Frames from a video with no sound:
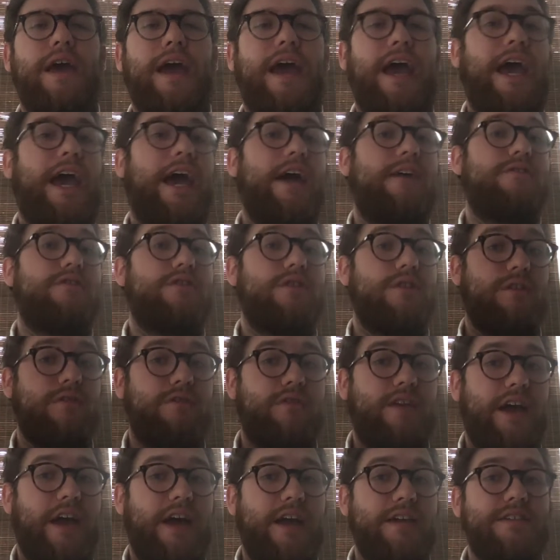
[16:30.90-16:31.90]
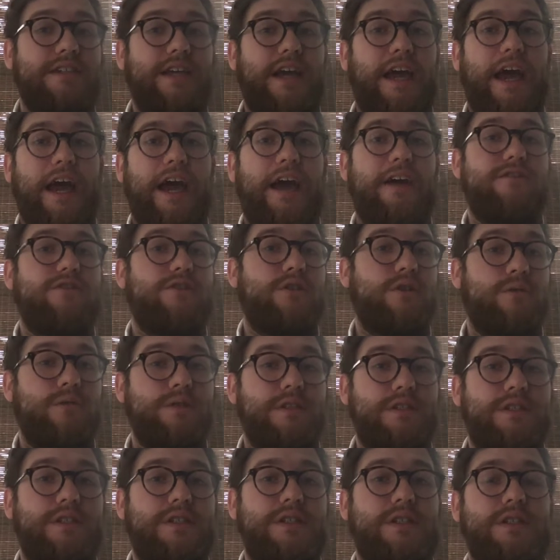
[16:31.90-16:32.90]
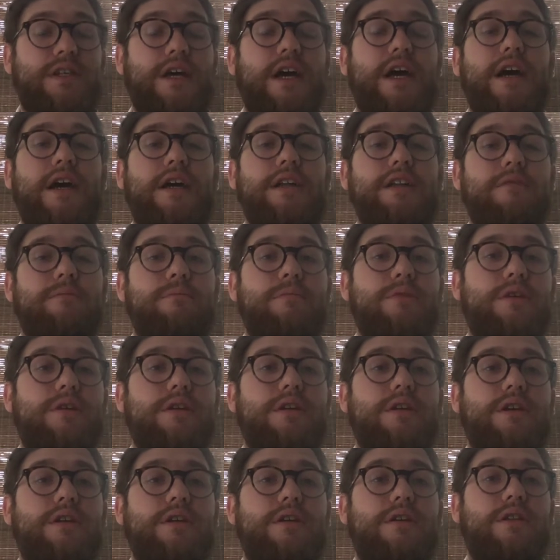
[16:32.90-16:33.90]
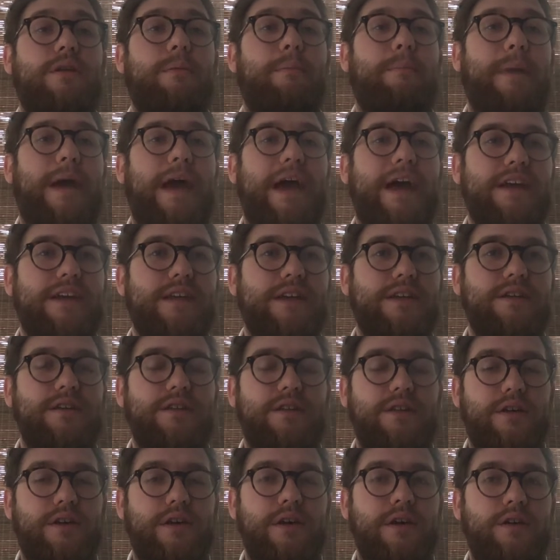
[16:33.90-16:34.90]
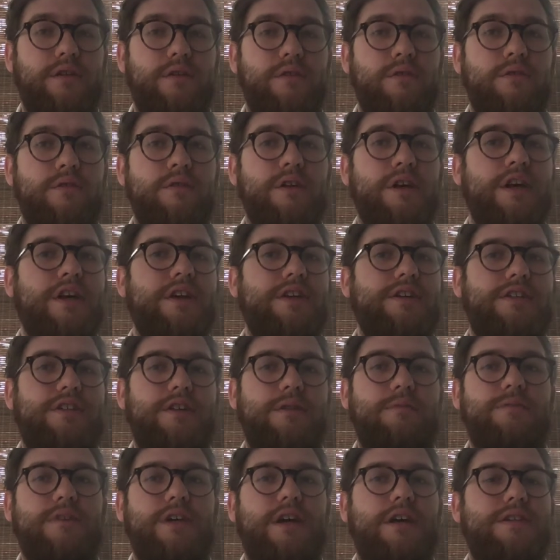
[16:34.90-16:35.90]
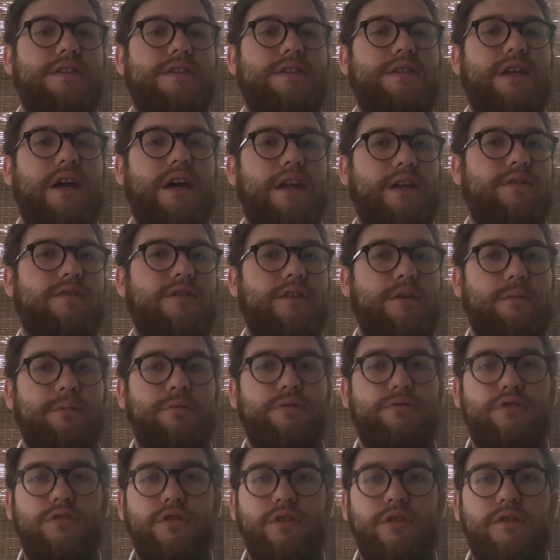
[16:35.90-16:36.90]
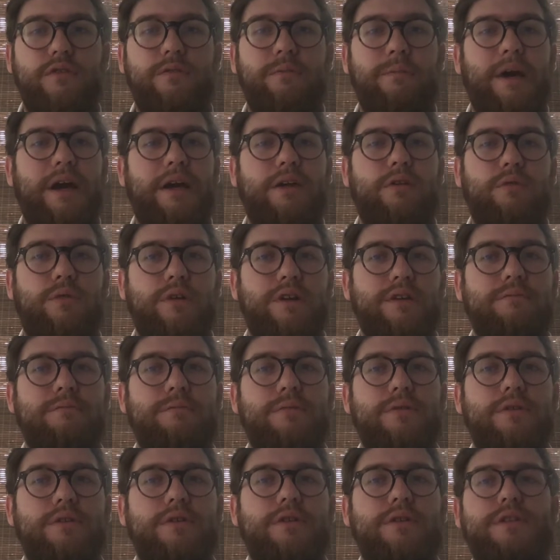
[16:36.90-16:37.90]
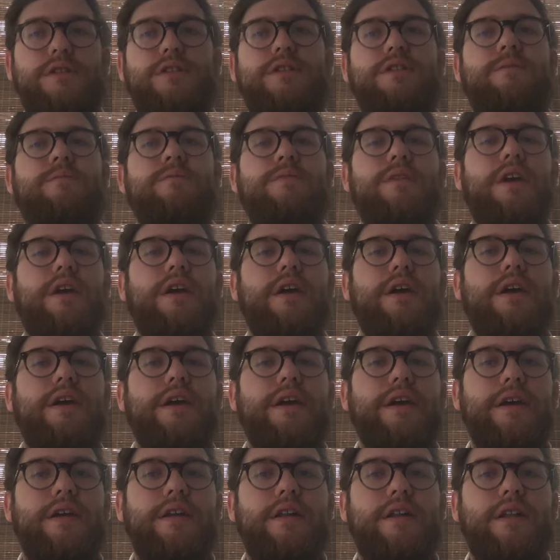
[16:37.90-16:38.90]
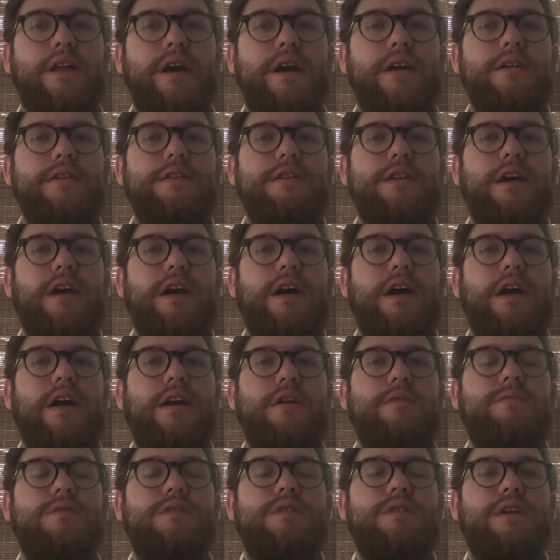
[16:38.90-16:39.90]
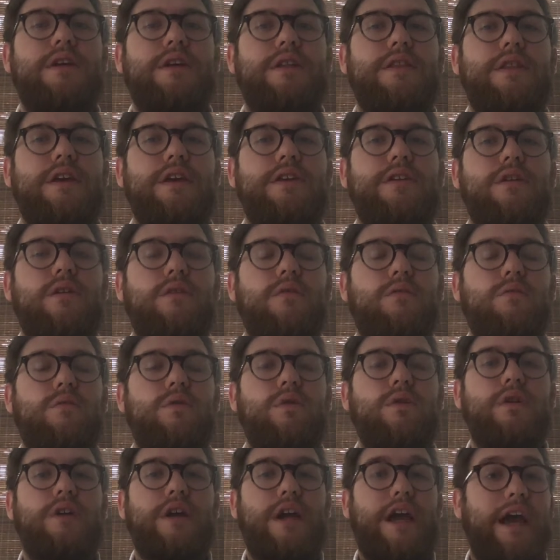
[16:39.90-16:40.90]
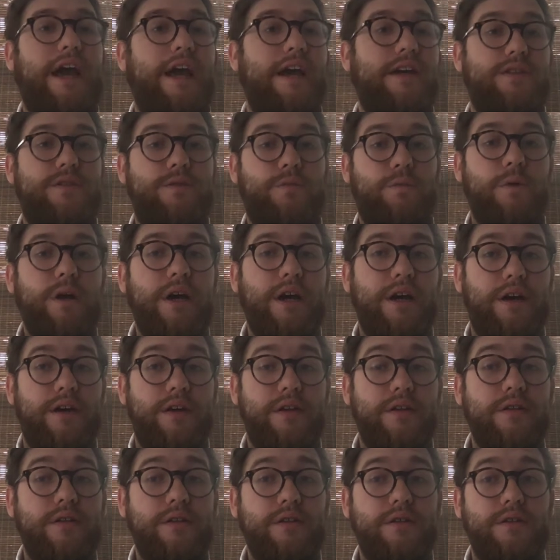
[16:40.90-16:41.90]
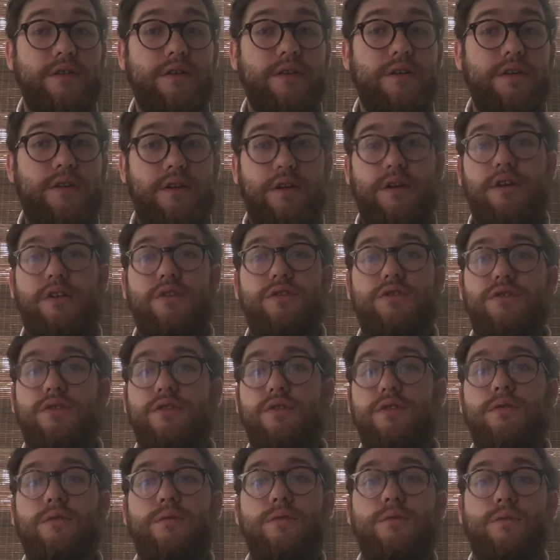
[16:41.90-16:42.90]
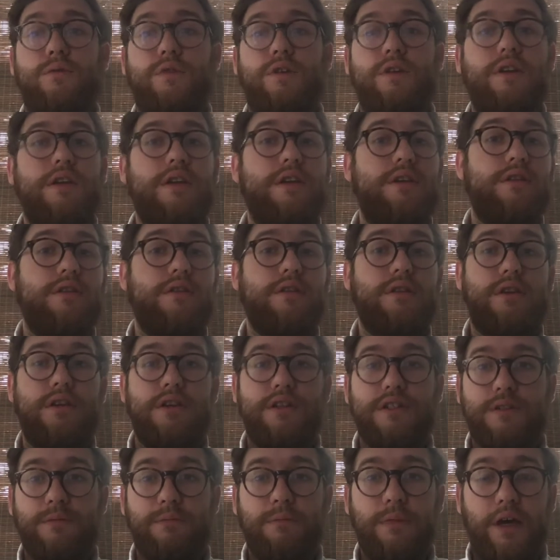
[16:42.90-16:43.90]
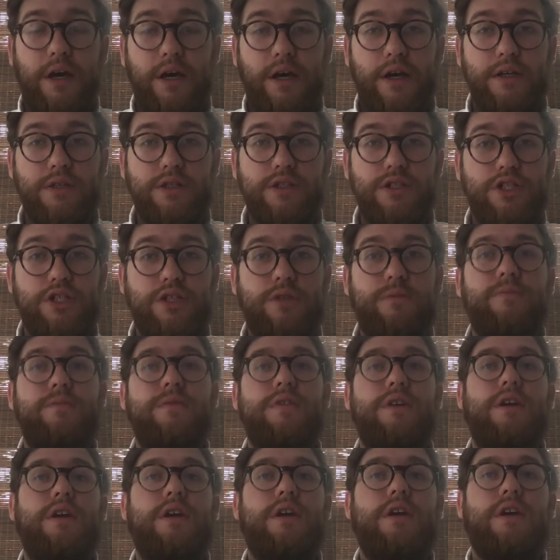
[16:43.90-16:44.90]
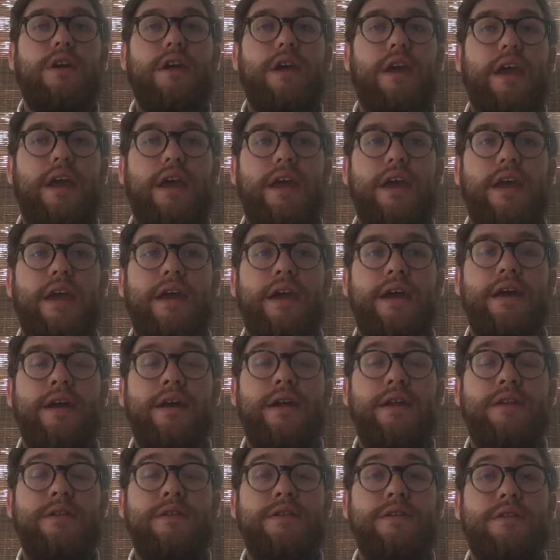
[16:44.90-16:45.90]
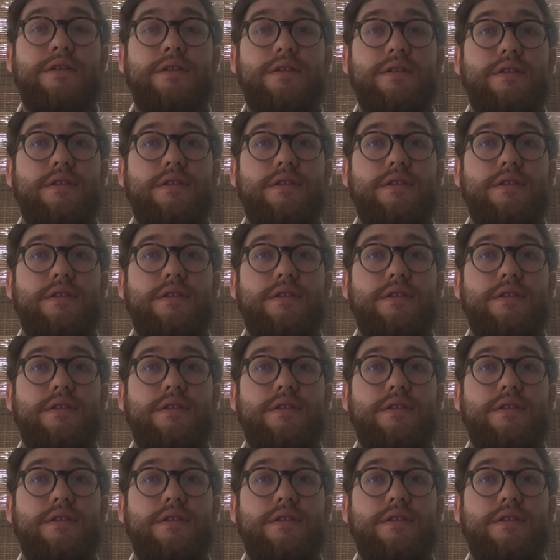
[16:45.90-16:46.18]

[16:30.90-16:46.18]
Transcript: after the fact, after it was designed and put in on the back end of the code, sometimes not even approved by QuickBooks. And a lot of times they don't work as well, do nearly as much, and